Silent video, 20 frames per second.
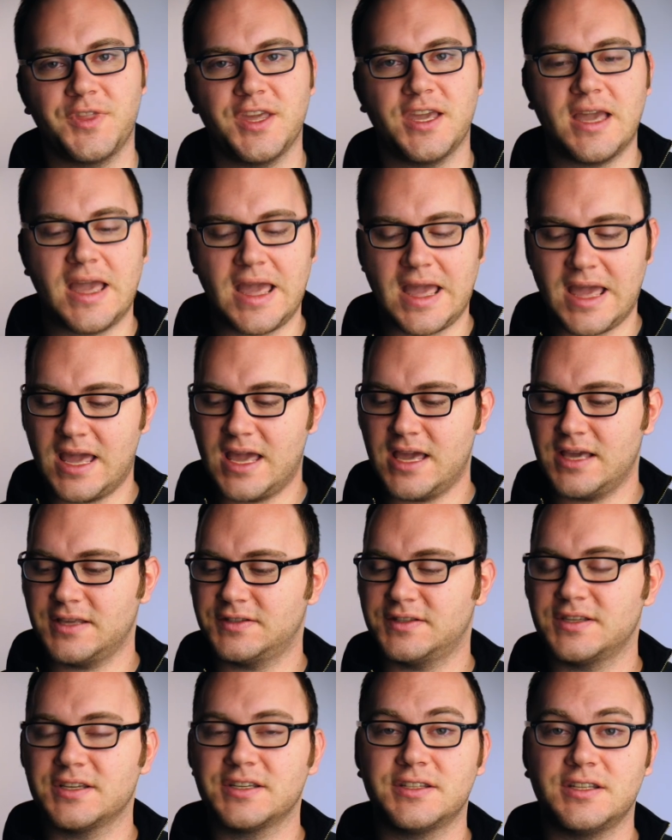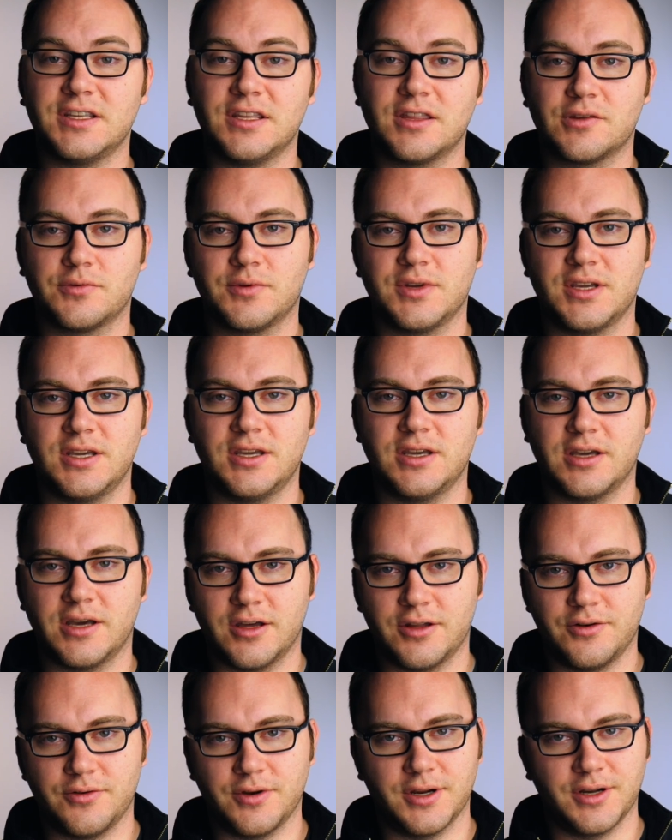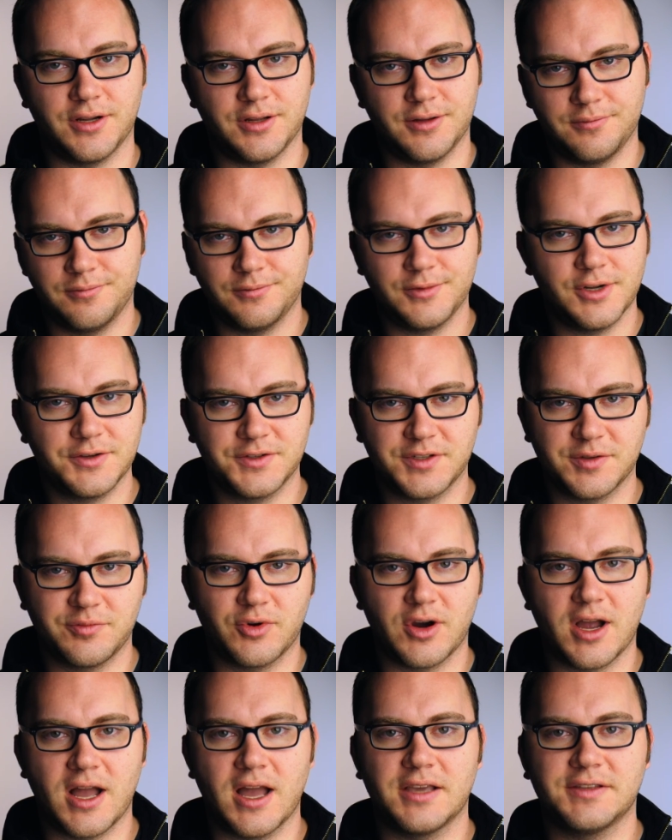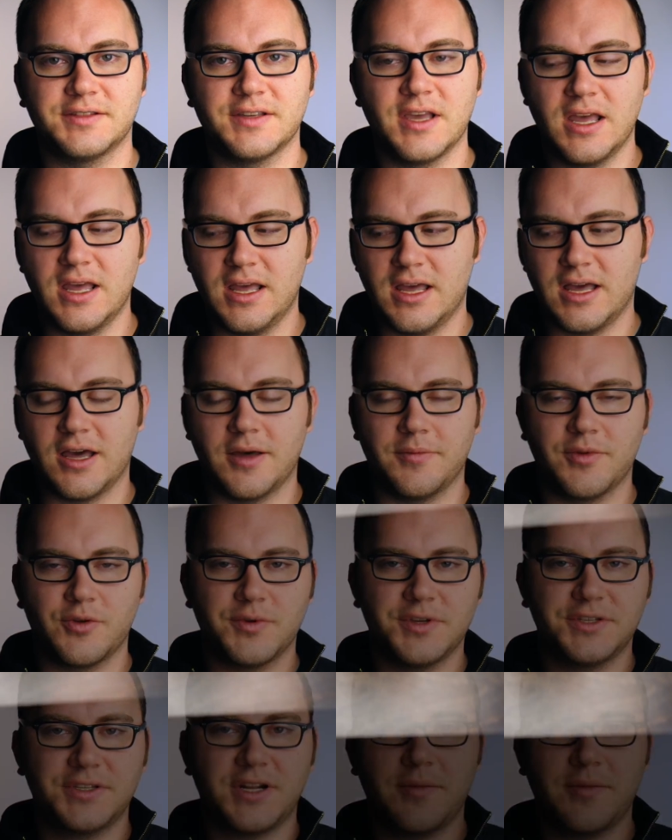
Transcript: the A6300. No surprise. The reason